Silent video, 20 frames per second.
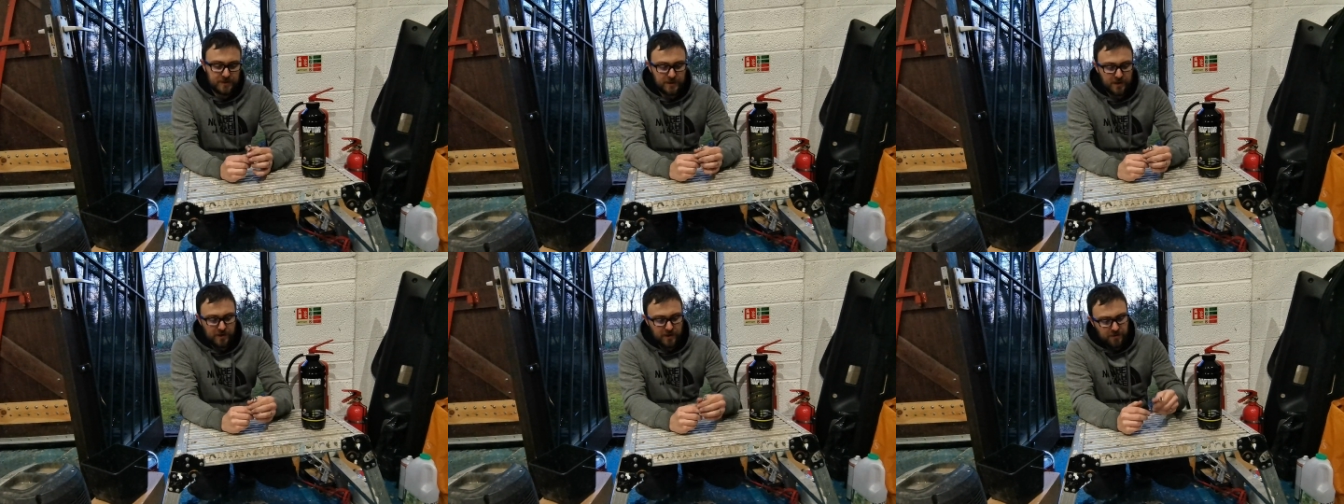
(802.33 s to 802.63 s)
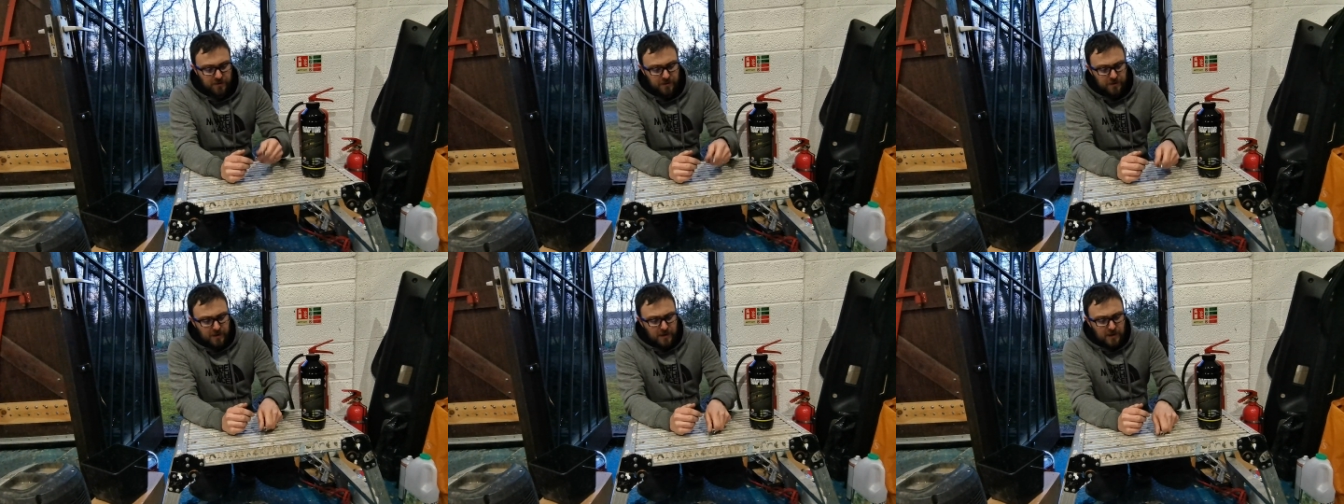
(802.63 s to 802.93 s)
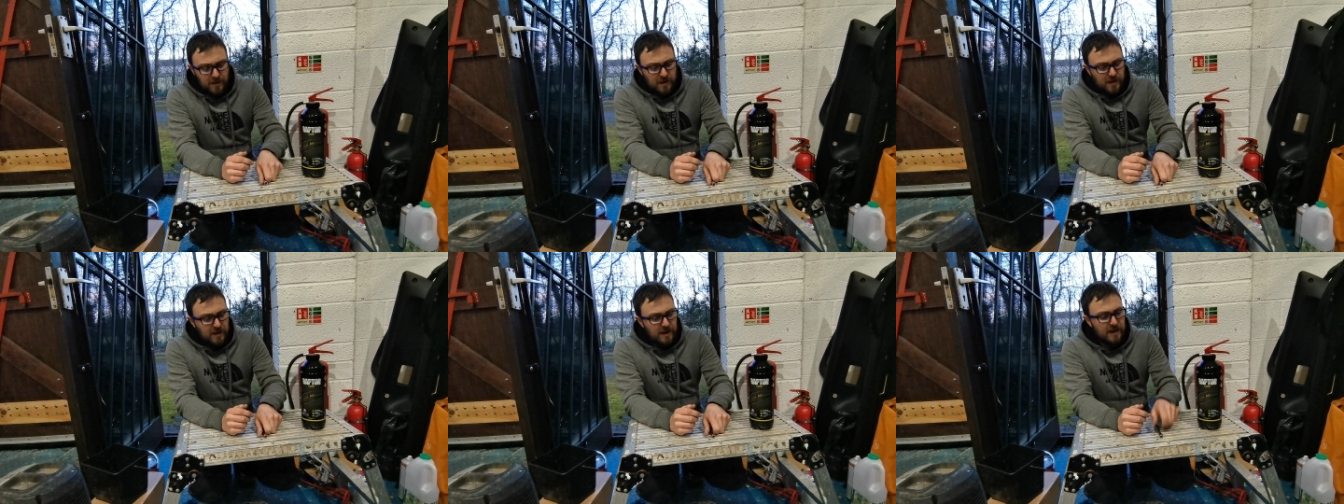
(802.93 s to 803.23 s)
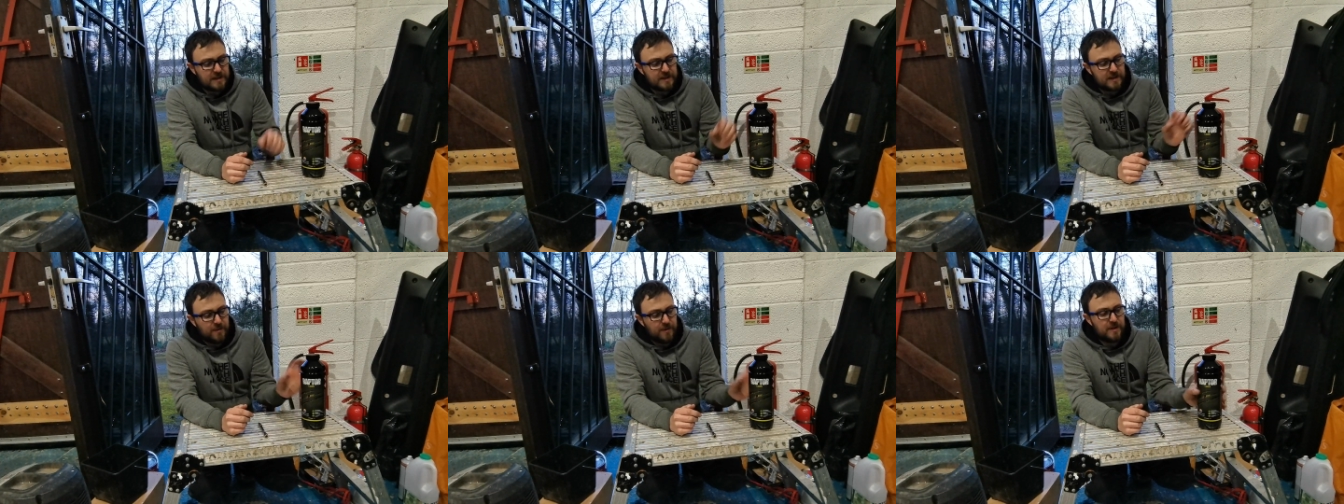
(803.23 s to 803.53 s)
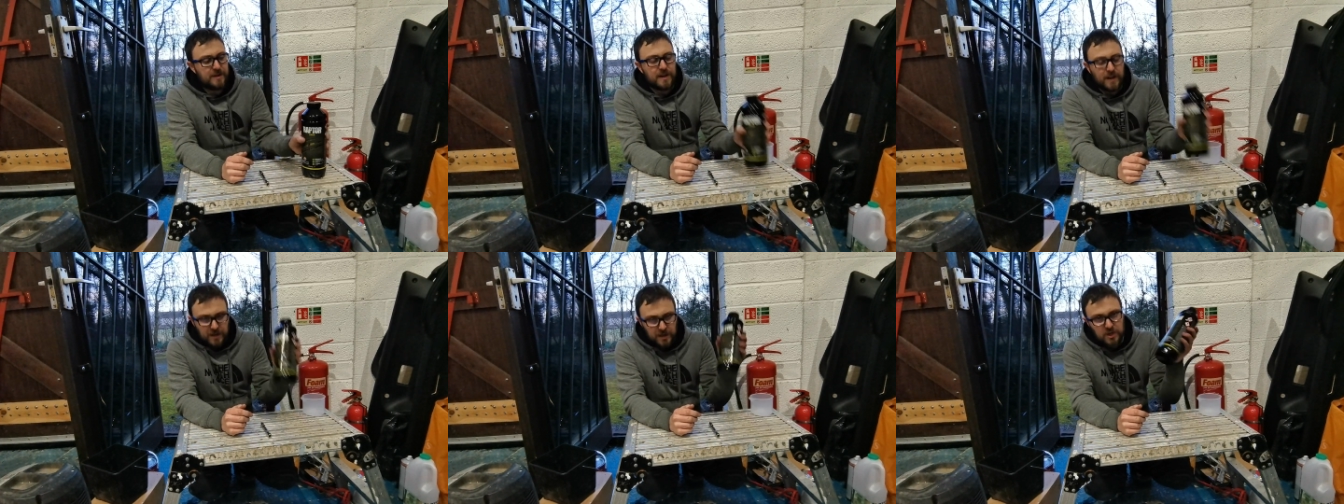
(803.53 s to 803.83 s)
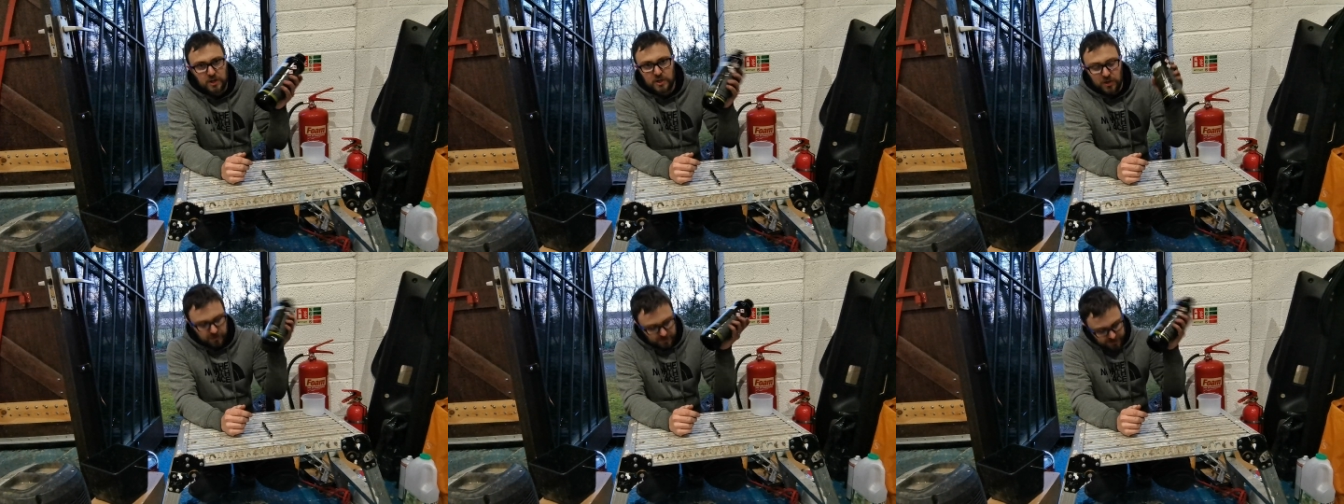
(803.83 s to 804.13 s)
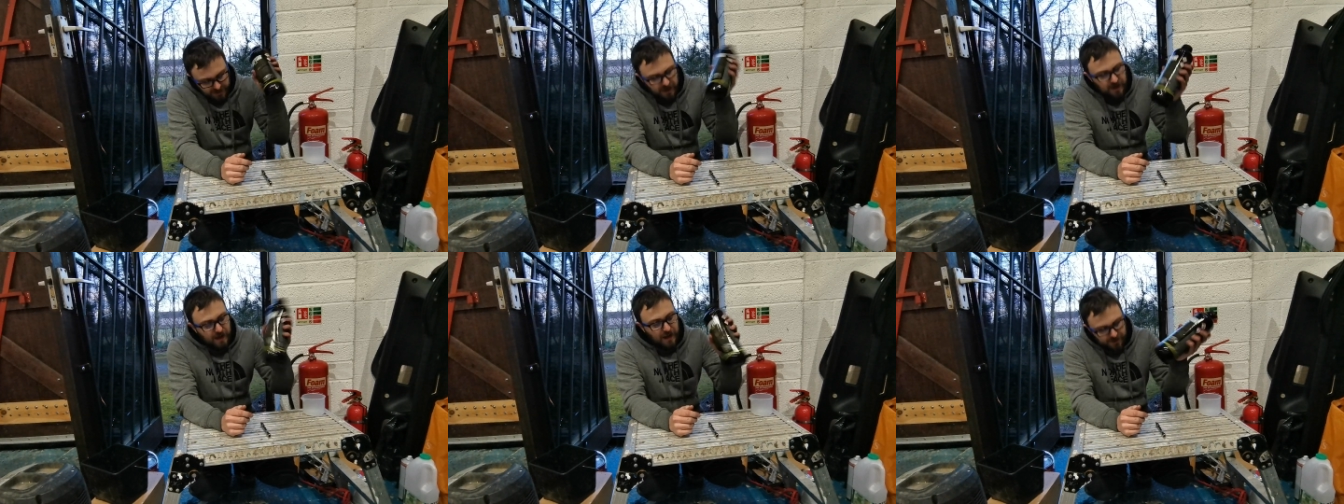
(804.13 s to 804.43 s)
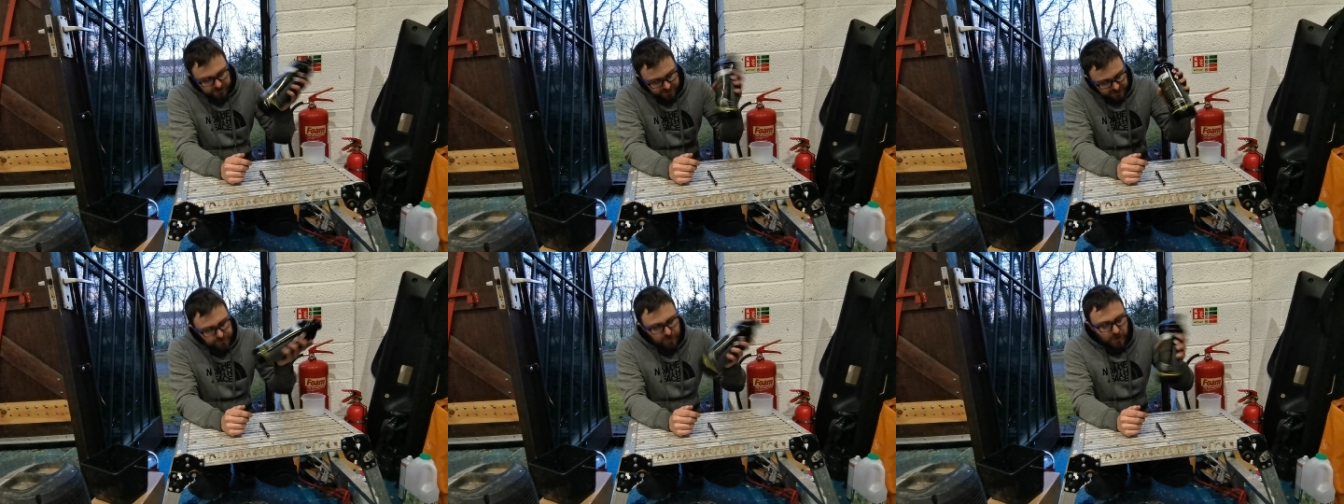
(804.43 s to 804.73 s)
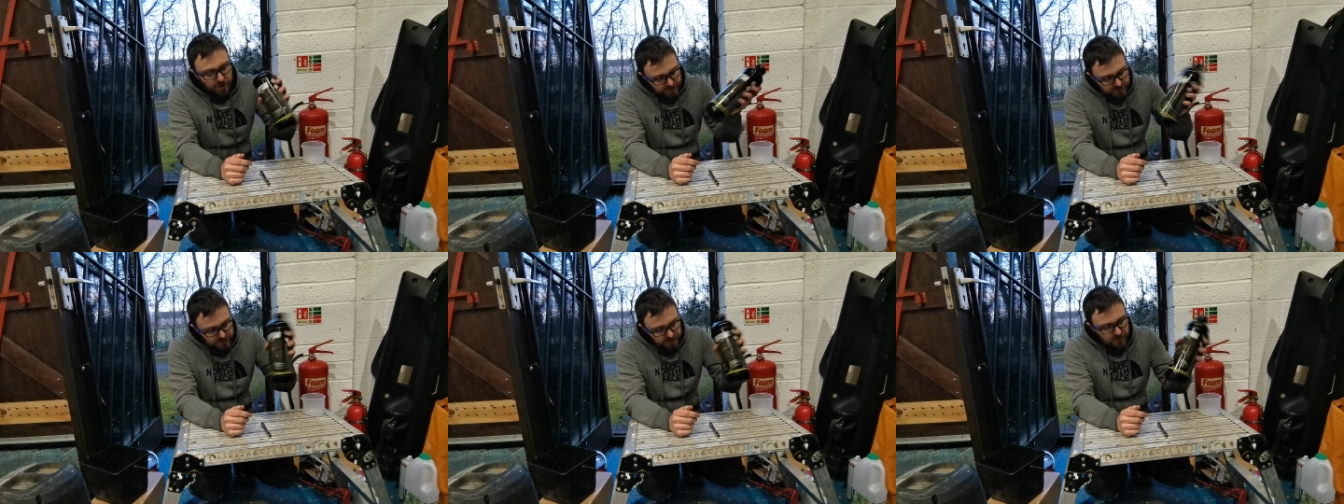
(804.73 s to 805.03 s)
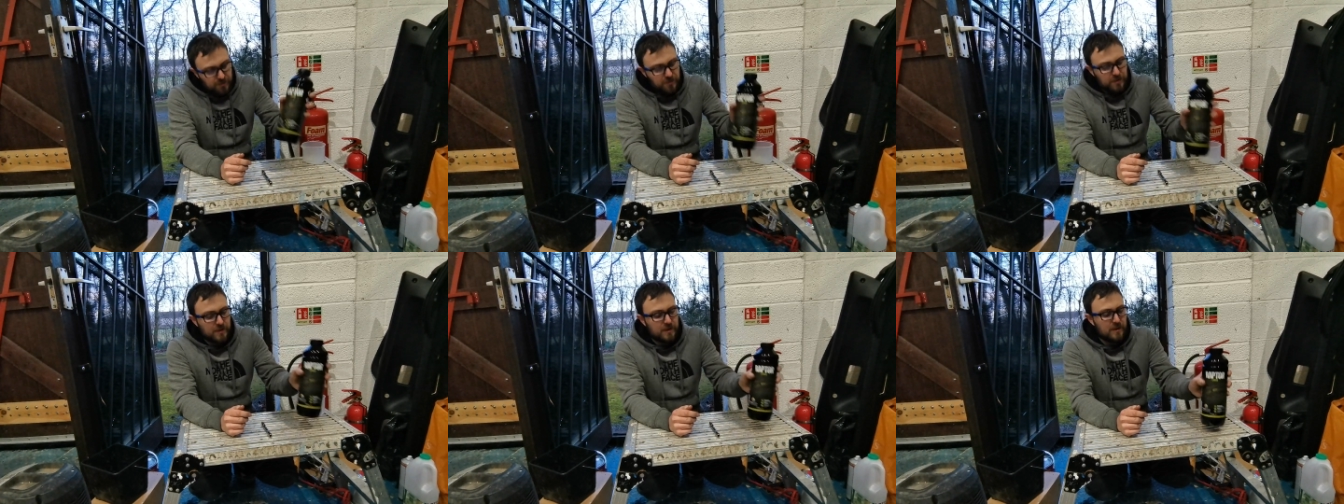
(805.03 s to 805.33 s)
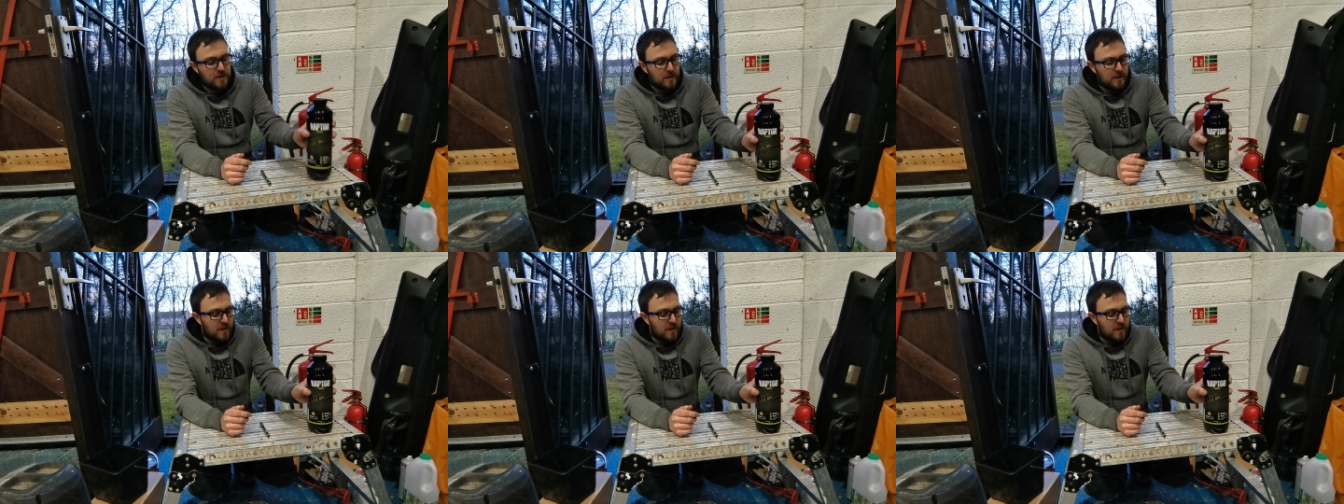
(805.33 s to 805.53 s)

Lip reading: So last time I just kind of shook the hell out of this bottle,